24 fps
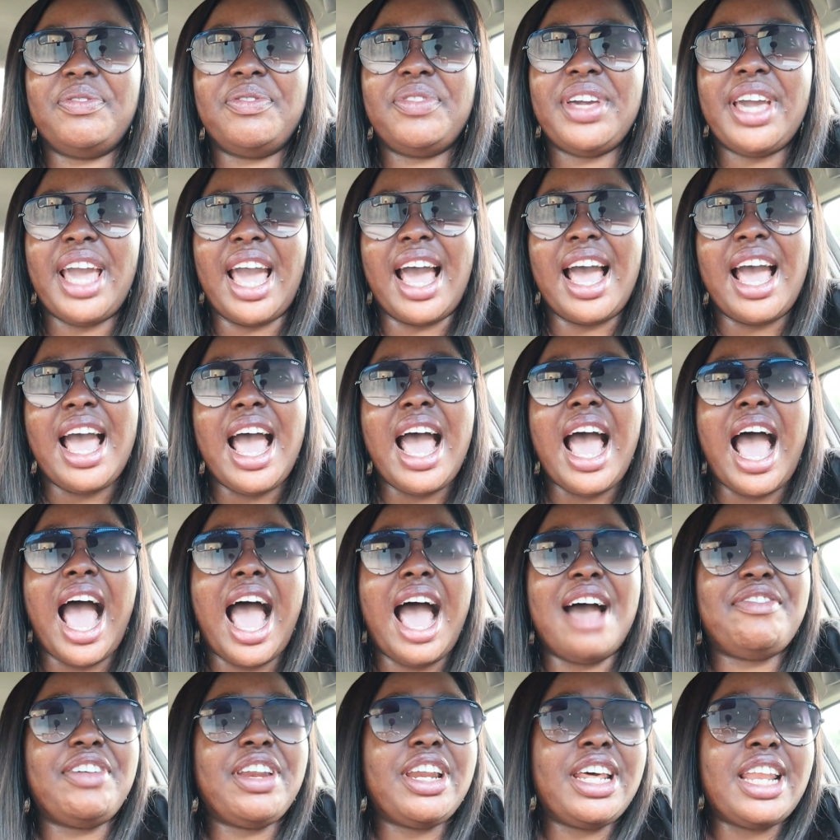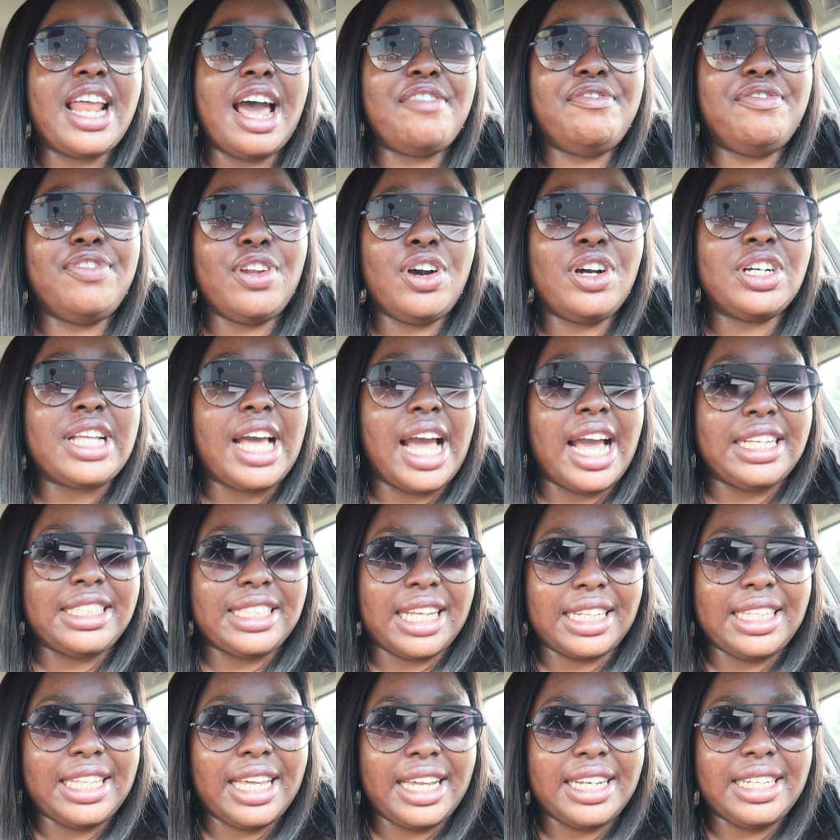yeah i have another vlog that i
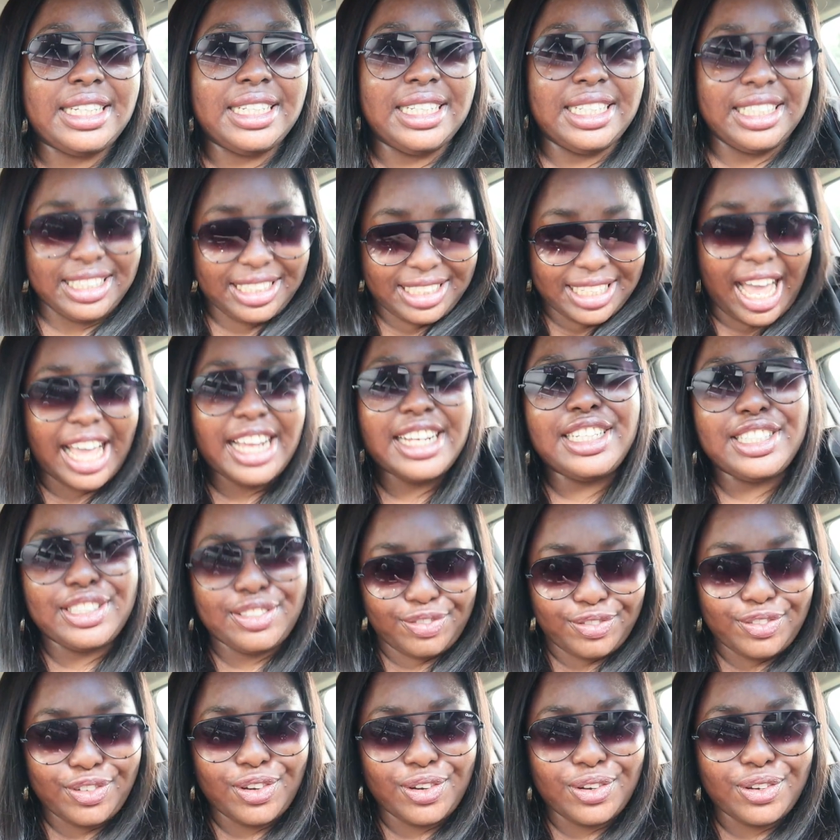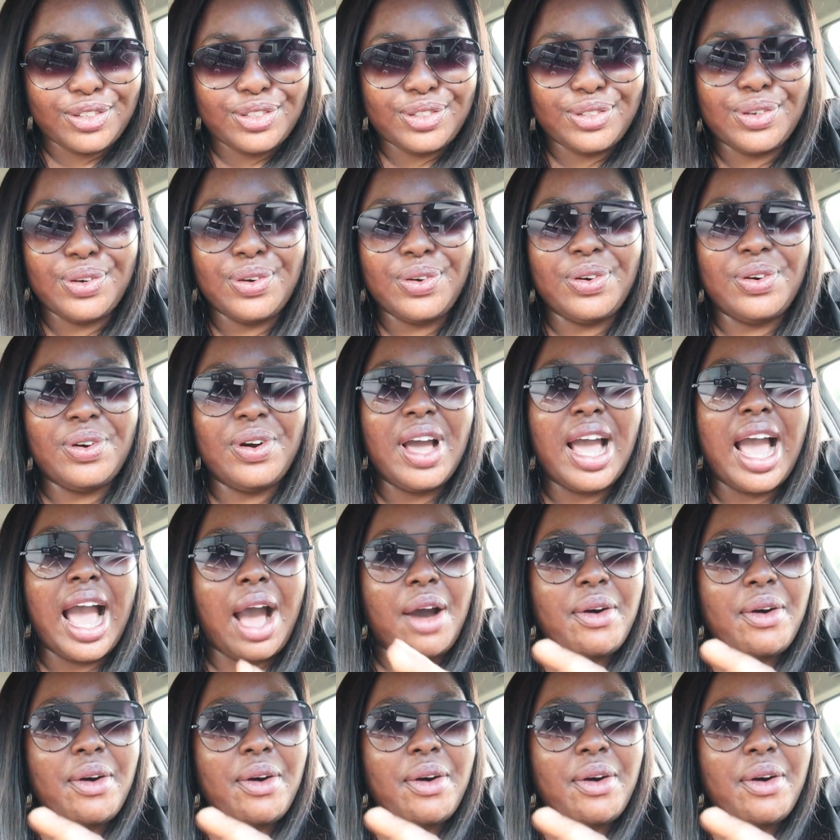started inside this vlog so